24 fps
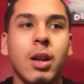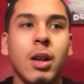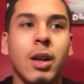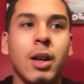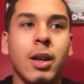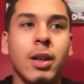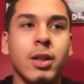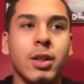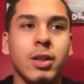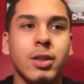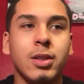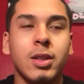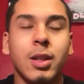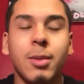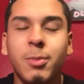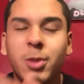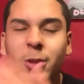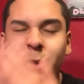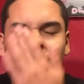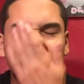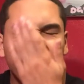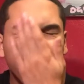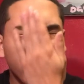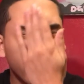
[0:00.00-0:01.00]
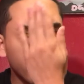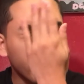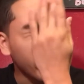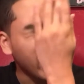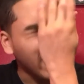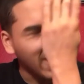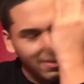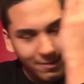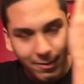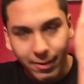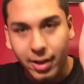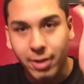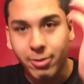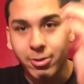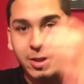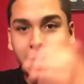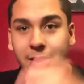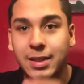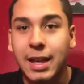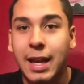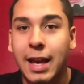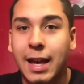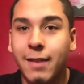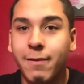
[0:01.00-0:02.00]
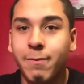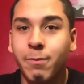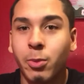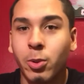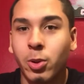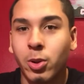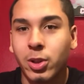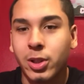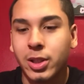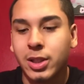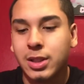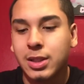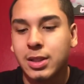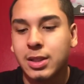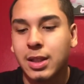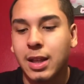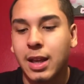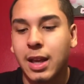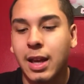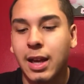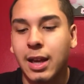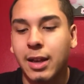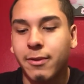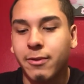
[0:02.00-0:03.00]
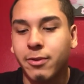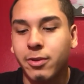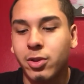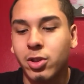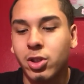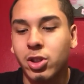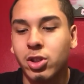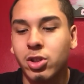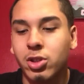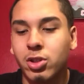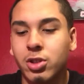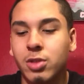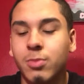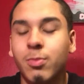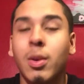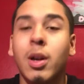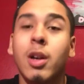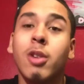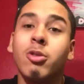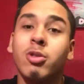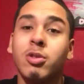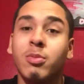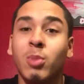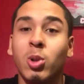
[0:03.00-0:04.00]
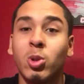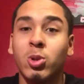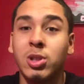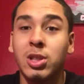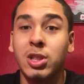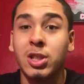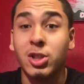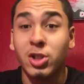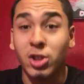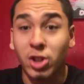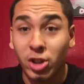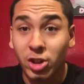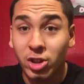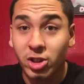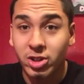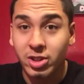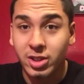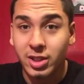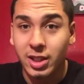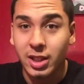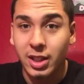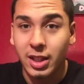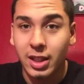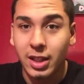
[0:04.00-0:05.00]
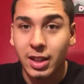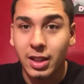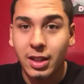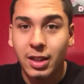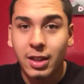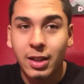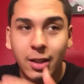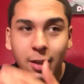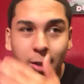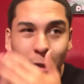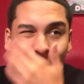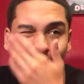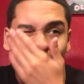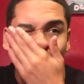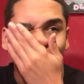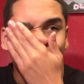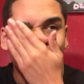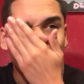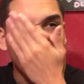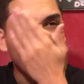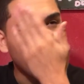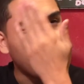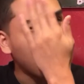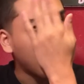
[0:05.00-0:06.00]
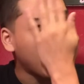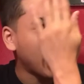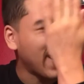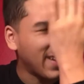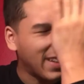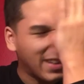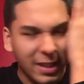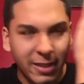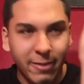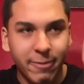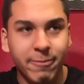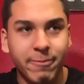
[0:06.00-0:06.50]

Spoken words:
in the summer youth program, it was half boys and half girls, but it was mostly girls in it. It was like